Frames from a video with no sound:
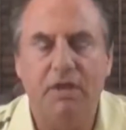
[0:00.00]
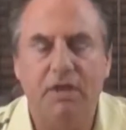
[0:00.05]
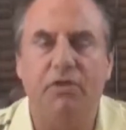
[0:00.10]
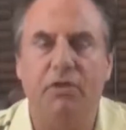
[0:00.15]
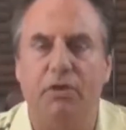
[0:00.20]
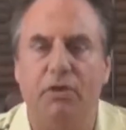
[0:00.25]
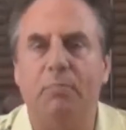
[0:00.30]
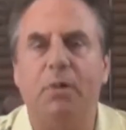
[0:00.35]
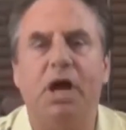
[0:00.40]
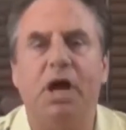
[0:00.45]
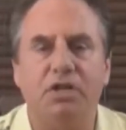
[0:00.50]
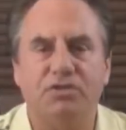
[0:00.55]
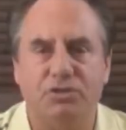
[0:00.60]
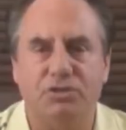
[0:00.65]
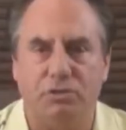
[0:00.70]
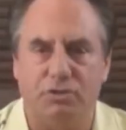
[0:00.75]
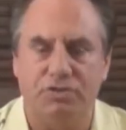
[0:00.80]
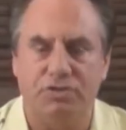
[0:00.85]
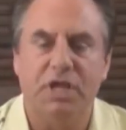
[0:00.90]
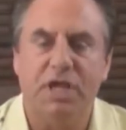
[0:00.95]
They're
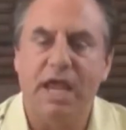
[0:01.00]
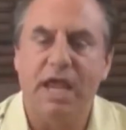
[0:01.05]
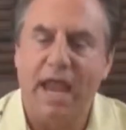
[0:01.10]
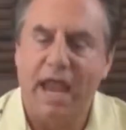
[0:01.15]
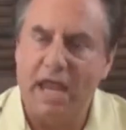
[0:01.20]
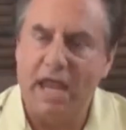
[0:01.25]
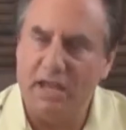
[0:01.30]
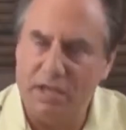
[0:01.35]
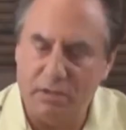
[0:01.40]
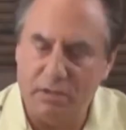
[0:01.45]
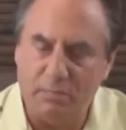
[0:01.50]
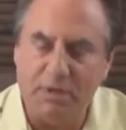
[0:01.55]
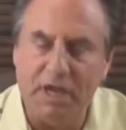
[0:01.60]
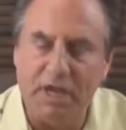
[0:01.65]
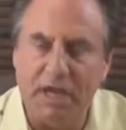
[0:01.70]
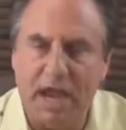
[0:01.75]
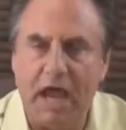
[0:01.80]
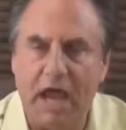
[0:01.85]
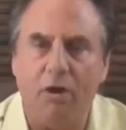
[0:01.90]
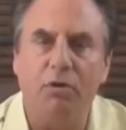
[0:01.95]
modules, and it'll
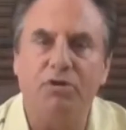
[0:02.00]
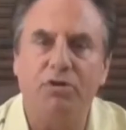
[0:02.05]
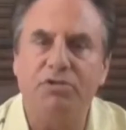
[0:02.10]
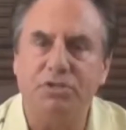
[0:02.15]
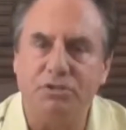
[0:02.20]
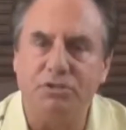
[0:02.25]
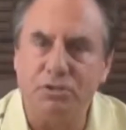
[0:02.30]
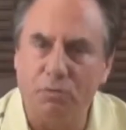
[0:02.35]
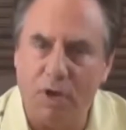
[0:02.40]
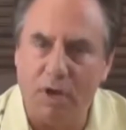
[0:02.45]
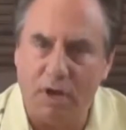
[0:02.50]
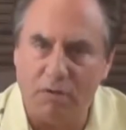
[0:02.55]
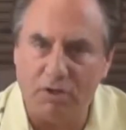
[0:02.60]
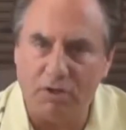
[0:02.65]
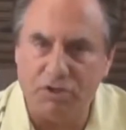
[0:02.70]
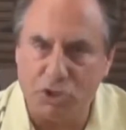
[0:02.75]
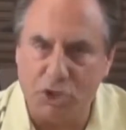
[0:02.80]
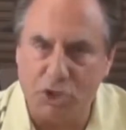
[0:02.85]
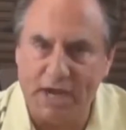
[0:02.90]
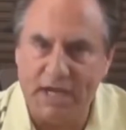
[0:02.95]
be an hour to two
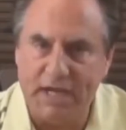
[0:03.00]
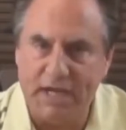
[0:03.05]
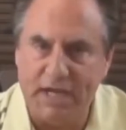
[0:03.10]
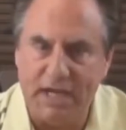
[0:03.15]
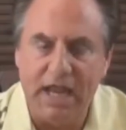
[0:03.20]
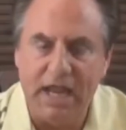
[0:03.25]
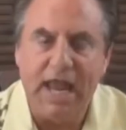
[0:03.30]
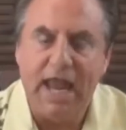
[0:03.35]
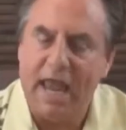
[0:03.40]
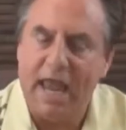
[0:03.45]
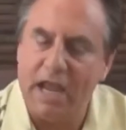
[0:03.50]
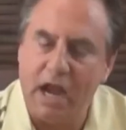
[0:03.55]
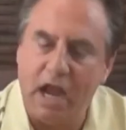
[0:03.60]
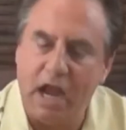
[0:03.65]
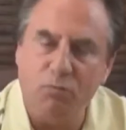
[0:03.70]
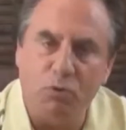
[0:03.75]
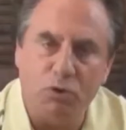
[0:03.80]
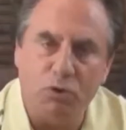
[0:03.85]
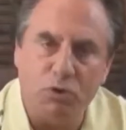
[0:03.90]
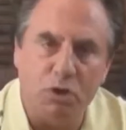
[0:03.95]
hour training. And
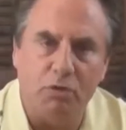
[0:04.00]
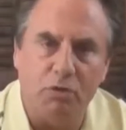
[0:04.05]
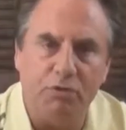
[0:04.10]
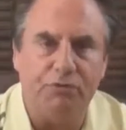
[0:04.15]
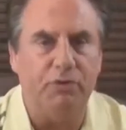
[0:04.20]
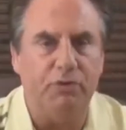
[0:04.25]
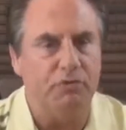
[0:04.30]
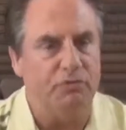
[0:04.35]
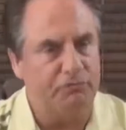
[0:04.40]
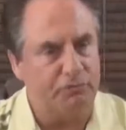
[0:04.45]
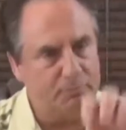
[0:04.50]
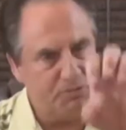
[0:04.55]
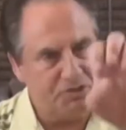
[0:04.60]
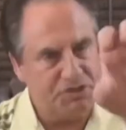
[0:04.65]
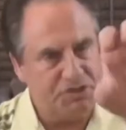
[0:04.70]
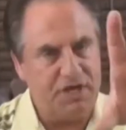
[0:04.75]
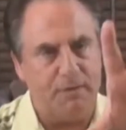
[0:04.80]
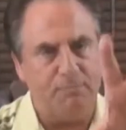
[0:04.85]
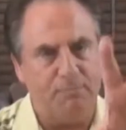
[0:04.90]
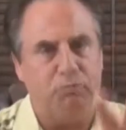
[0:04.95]
I will go through from
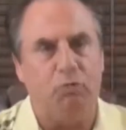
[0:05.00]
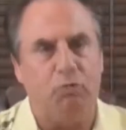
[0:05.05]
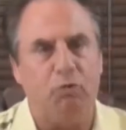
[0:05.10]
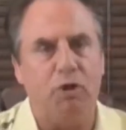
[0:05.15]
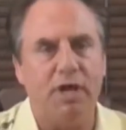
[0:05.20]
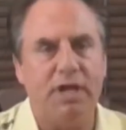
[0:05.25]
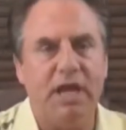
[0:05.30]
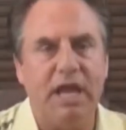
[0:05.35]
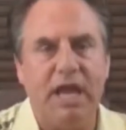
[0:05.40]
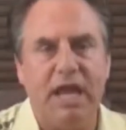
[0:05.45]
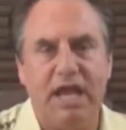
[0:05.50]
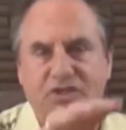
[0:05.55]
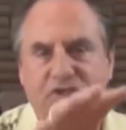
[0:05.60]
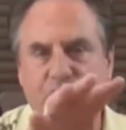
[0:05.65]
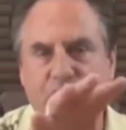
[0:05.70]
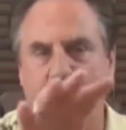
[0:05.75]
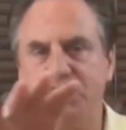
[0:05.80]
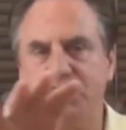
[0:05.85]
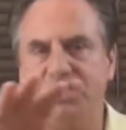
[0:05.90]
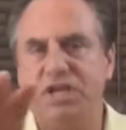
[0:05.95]
step one and
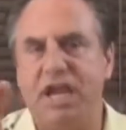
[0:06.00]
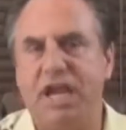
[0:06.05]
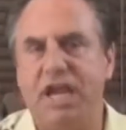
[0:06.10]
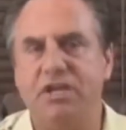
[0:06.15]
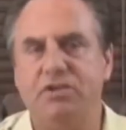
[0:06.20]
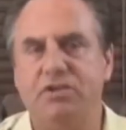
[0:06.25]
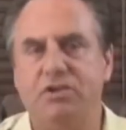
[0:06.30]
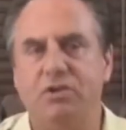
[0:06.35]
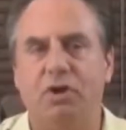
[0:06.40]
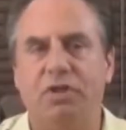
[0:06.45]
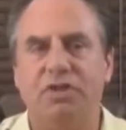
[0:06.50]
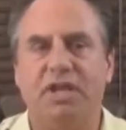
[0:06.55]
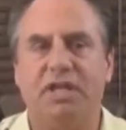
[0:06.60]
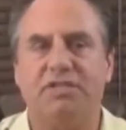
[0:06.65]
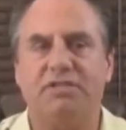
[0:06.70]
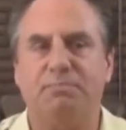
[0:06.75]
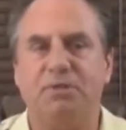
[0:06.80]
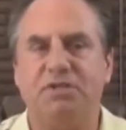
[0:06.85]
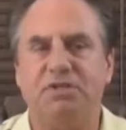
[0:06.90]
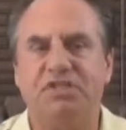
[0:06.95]
start taking you on
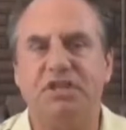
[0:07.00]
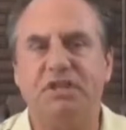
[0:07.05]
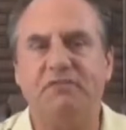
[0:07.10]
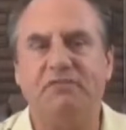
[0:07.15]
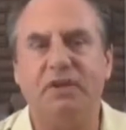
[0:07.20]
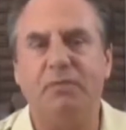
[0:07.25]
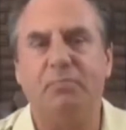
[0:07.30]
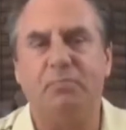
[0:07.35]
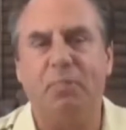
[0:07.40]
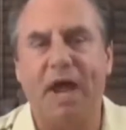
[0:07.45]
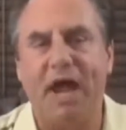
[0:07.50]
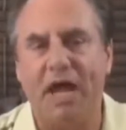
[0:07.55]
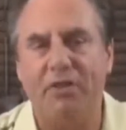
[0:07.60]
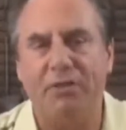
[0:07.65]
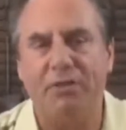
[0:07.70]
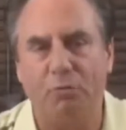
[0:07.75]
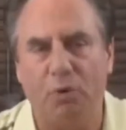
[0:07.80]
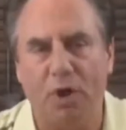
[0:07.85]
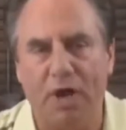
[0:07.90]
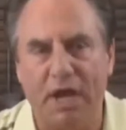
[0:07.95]
that specific
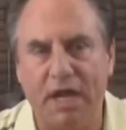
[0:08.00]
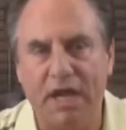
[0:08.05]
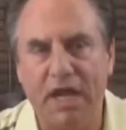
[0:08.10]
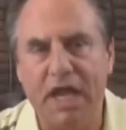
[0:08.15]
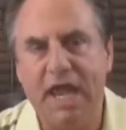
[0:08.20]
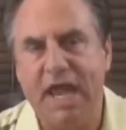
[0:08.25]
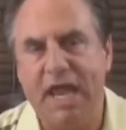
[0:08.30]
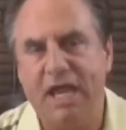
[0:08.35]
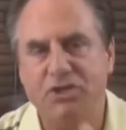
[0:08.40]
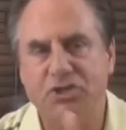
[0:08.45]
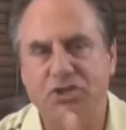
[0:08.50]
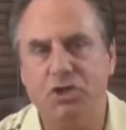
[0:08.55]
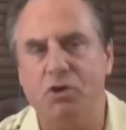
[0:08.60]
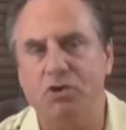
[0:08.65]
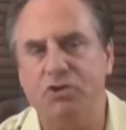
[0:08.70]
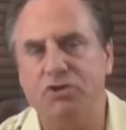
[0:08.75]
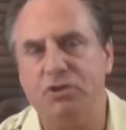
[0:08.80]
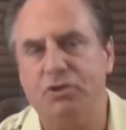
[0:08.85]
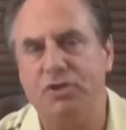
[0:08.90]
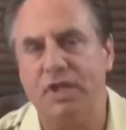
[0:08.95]
pathway and
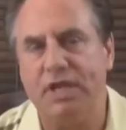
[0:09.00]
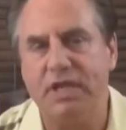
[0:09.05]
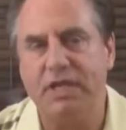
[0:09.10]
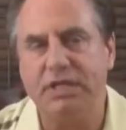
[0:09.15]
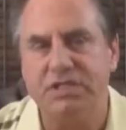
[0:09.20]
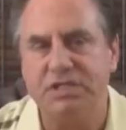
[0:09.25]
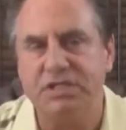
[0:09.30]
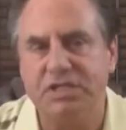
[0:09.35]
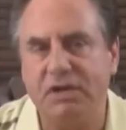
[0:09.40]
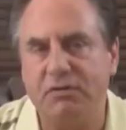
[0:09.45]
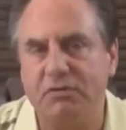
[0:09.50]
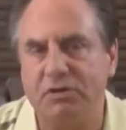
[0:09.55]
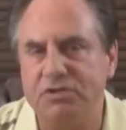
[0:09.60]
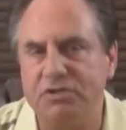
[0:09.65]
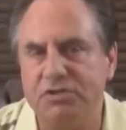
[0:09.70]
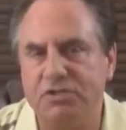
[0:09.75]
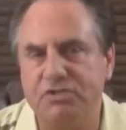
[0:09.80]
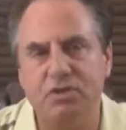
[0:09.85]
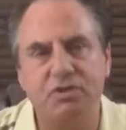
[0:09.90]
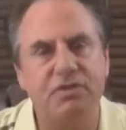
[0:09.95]
showing you the hidden
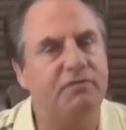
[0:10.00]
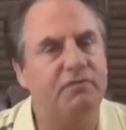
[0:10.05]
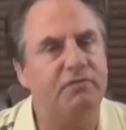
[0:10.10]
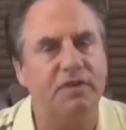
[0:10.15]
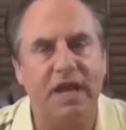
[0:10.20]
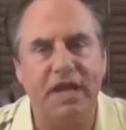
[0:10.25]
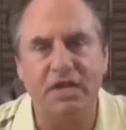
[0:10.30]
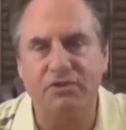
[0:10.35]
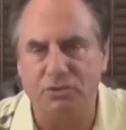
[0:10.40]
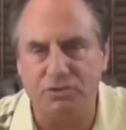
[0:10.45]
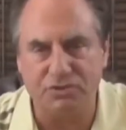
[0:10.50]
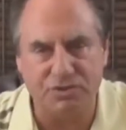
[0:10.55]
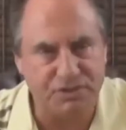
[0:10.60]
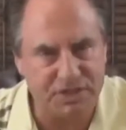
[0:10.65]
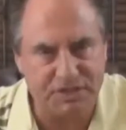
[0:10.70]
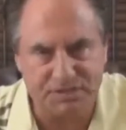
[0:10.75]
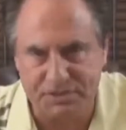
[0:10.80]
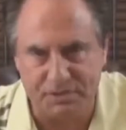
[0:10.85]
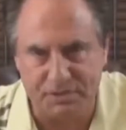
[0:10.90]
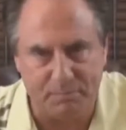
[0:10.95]
secrets to the financial
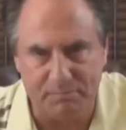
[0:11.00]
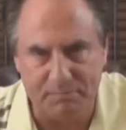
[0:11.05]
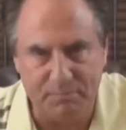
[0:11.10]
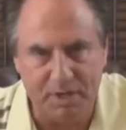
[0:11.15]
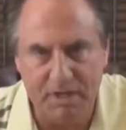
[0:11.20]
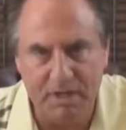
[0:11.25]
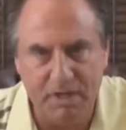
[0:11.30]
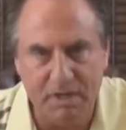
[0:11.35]
system.